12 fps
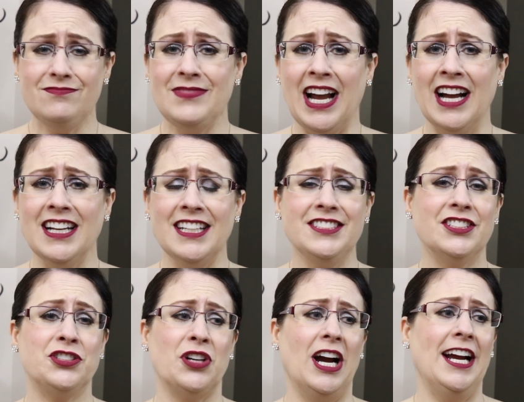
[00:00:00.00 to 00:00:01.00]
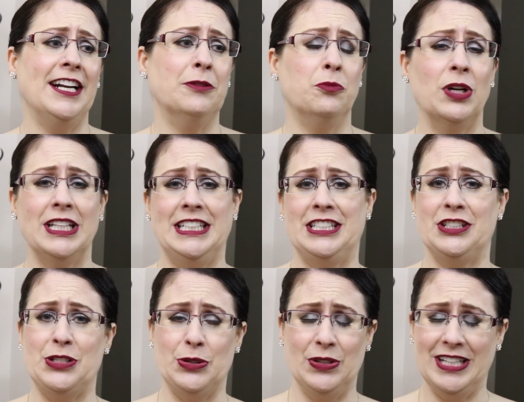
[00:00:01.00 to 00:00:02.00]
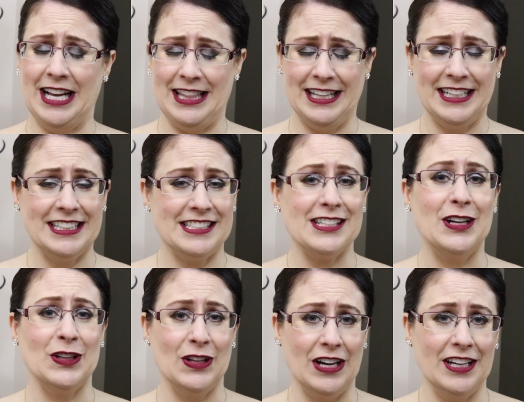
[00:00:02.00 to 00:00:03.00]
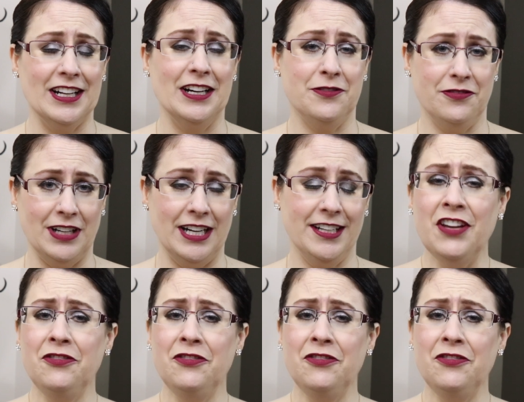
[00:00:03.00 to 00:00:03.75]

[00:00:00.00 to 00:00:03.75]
I like to try and I'm willing to do it, I think it's a lot of fun.